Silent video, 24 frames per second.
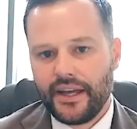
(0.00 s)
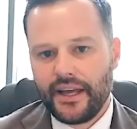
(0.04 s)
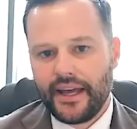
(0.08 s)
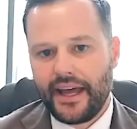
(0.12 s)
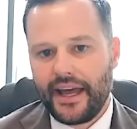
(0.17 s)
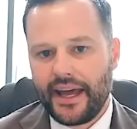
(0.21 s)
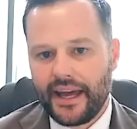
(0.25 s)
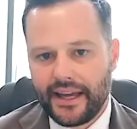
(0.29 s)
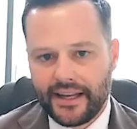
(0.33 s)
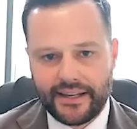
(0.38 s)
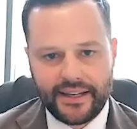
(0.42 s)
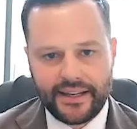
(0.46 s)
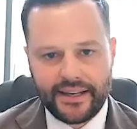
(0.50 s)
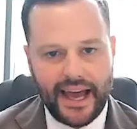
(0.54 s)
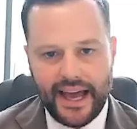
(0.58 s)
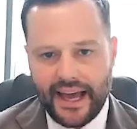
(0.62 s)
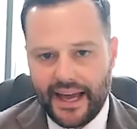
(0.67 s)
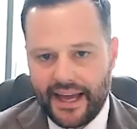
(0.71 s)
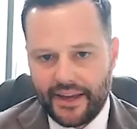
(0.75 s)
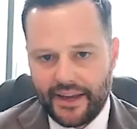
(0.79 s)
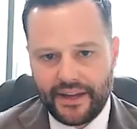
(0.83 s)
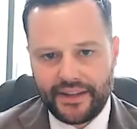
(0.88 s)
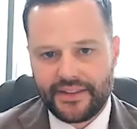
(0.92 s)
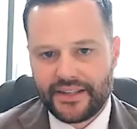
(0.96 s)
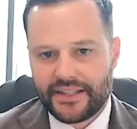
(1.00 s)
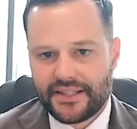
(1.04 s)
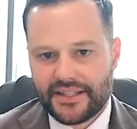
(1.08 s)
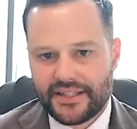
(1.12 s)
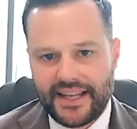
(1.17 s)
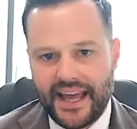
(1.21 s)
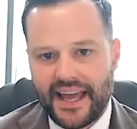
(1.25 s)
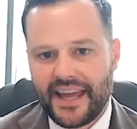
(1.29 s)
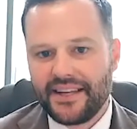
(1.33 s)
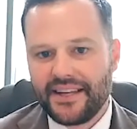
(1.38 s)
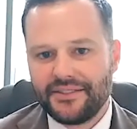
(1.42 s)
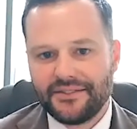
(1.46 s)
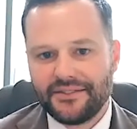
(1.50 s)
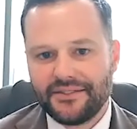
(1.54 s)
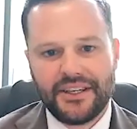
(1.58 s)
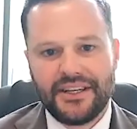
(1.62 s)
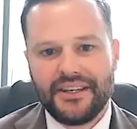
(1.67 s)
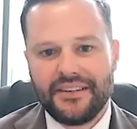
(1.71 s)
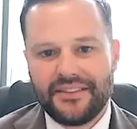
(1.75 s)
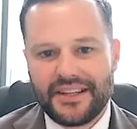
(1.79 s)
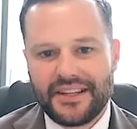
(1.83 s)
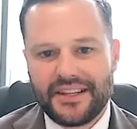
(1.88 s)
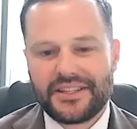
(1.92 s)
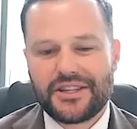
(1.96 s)
And at, in the state,
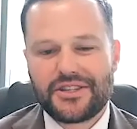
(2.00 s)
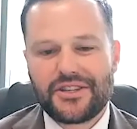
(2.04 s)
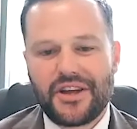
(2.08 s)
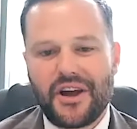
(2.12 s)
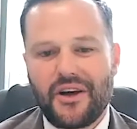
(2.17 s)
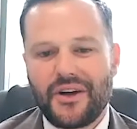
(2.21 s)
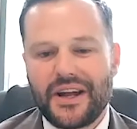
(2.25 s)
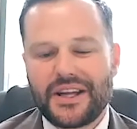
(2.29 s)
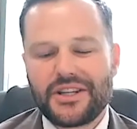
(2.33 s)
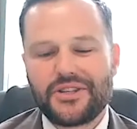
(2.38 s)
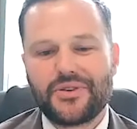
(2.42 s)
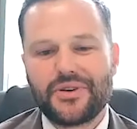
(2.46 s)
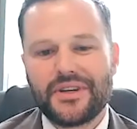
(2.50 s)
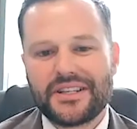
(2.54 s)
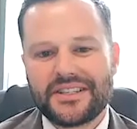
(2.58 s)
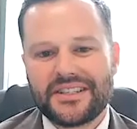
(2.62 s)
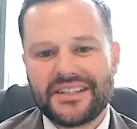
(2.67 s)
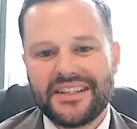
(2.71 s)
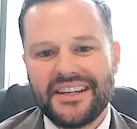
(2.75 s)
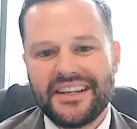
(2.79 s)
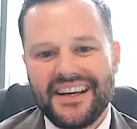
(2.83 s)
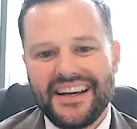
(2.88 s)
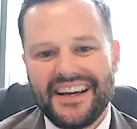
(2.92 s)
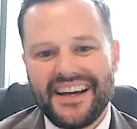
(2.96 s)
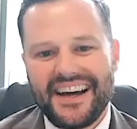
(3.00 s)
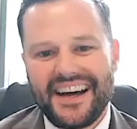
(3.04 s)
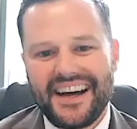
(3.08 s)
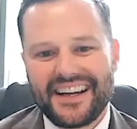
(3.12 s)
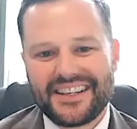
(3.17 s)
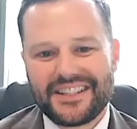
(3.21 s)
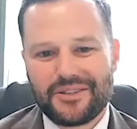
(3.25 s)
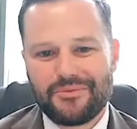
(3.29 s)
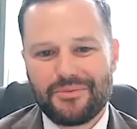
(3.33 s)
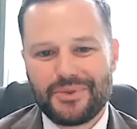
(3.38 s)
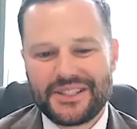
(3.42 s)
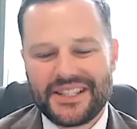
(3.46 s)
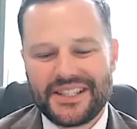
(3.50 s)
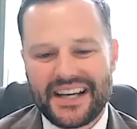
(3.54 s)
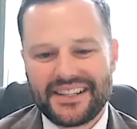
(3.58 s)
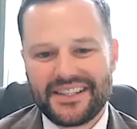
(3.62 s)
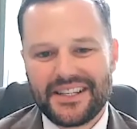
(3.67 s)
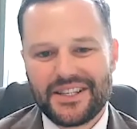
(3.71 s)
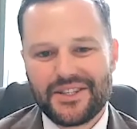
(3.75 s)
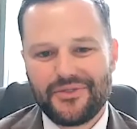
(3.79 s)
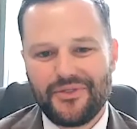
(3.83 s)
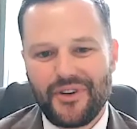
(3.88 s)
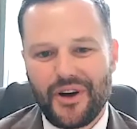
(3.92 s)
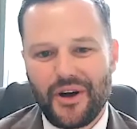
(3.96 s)
this is our interest uh, to protect
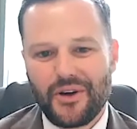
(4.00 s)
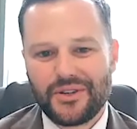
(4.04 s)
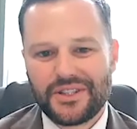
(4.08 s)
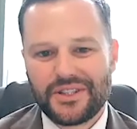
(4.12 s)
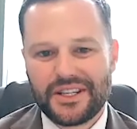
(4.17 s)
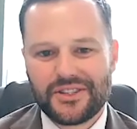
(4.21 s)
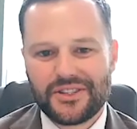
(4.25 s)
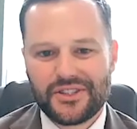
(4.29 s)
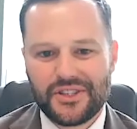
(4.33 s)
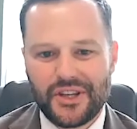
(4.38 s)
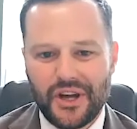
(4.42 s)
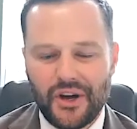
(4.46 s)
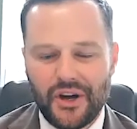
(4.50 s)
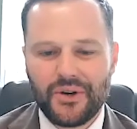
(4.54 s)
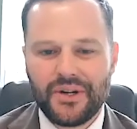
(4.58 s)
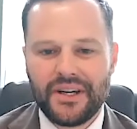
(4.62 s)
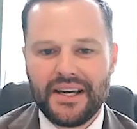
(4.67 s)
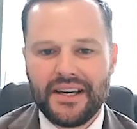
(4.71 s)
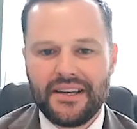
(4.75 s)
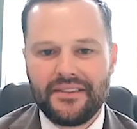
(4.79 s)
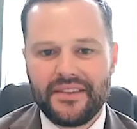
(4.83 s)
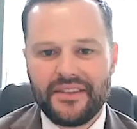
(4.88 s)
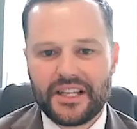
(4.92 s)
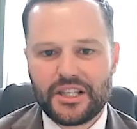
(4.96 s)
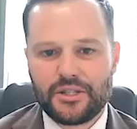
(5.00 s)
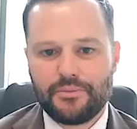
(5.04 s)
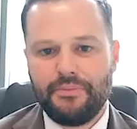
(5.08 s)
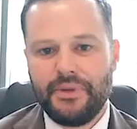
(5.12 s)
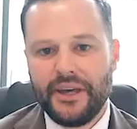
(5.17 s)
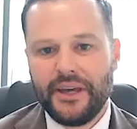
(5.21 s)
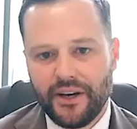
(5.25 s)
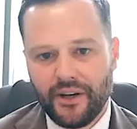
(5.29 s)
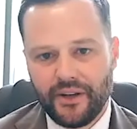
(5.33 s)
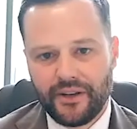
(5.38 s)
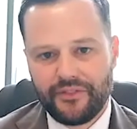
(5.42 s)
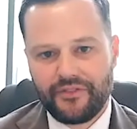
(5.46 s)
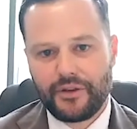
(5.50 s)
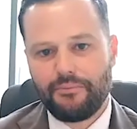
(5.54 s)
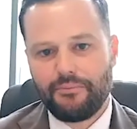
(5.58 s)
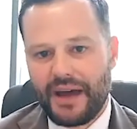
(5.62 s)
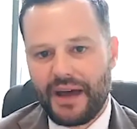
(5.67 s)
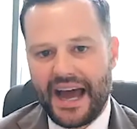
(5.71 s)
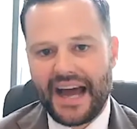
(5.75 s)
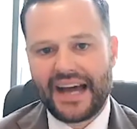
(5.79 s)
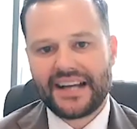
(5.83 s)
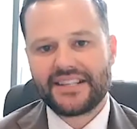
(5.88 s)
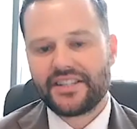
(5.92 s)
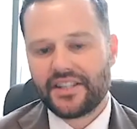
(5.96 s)
these folks. And so this bill, if it
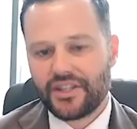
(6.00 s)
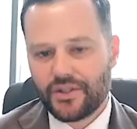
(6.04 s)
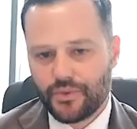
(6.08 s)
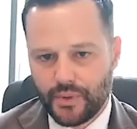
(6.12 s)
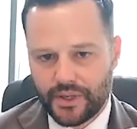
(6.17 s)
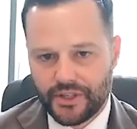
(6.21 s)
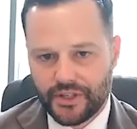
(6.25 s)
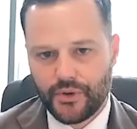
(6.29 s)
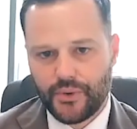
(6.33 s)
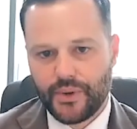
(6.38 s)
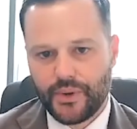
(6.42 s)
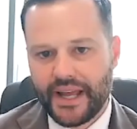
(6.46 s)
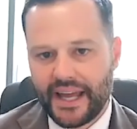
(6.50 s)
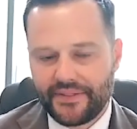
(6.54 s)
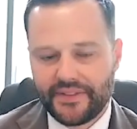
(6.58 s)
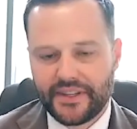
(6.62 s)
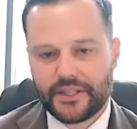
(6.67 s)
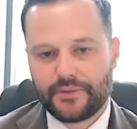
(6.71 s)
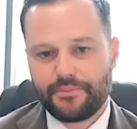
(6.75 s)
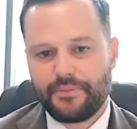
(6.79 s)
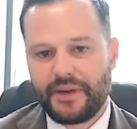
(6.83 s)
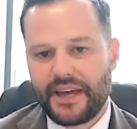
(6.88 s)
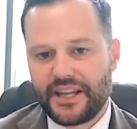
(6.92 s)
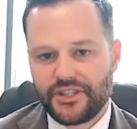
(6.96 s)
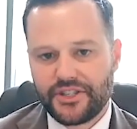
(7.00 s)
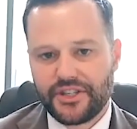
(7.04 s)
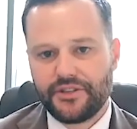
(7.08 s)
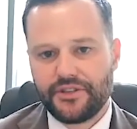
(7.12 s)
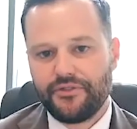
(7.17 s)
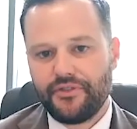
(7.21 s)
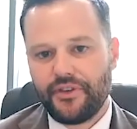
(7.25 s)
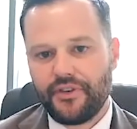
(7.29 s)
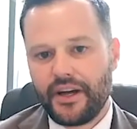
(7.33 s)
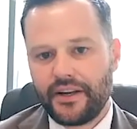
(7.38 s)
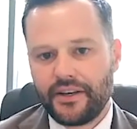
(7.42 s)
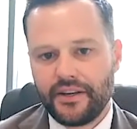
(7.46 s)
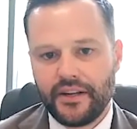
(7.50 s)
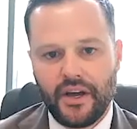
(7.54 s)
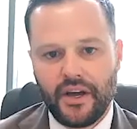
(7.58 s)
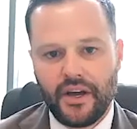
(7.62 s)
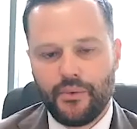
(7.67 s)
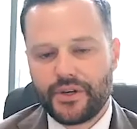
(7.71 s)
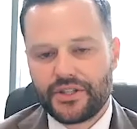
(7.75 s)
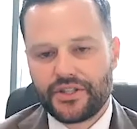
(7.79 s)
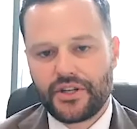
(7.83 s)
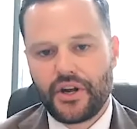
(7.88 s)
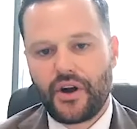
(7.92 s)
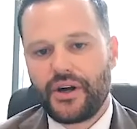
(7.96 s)
passes, would create this pension fund,
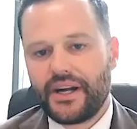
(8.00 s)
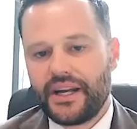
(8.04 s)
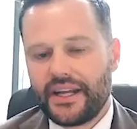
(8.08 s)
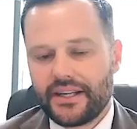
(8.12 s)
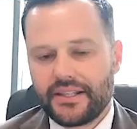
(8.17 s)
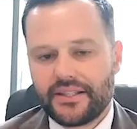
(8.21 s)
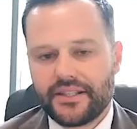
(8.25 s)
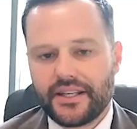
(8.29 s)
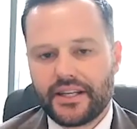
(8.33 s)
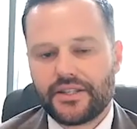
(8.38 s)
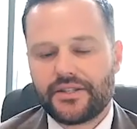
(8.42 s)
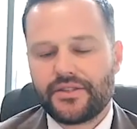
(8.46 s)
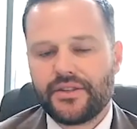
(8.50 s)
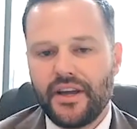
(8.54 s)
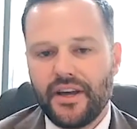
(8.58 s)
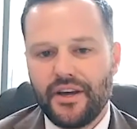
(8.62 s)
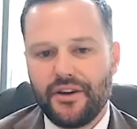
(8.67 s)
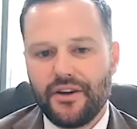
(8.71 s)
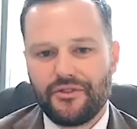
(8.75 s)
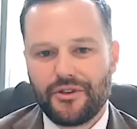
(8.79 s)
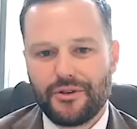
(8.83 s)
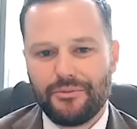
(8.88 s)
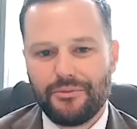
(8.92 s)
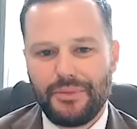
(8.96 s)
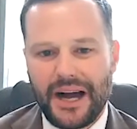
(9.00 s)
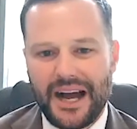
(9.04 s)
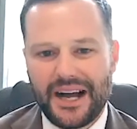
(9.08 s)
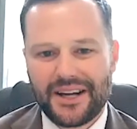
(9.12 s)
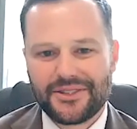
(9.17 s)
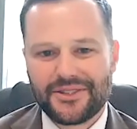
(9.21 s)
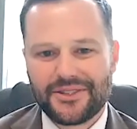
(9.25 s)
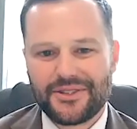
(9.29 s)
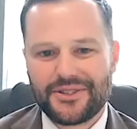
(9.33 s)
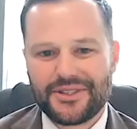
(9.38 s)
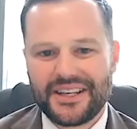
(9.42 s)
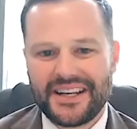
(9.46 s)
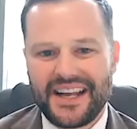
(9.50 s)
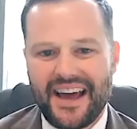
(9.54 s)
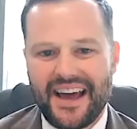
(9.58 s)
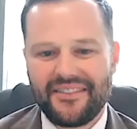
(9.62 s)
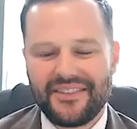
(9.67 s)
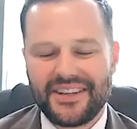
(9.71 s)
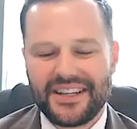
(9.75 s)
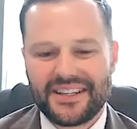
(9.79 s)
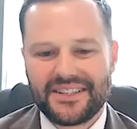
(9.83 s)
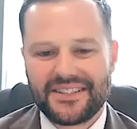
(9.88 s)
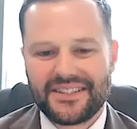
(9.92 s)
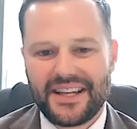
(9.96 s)
which already exists for boxers and have
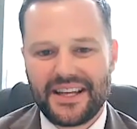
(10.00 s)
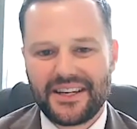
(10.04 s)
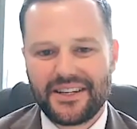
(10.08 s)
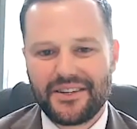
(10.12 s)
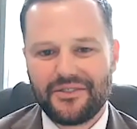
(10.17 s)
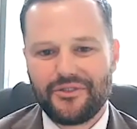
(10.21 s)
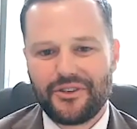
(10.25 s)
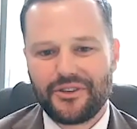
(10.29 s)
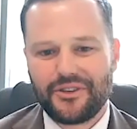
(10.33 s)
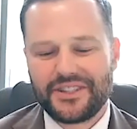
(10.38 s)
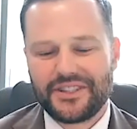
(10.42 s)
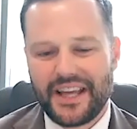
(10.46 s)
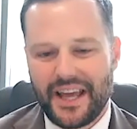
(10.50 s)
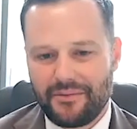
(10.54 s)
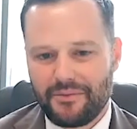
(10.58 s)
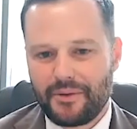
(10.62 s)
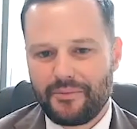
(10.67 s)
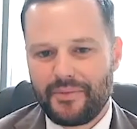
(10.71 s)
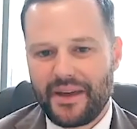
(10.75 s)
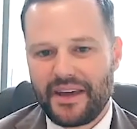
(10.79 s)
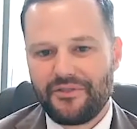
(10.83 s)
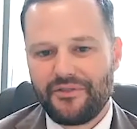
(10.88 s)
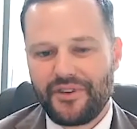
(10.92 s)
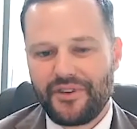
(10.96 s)
it extended for to MMA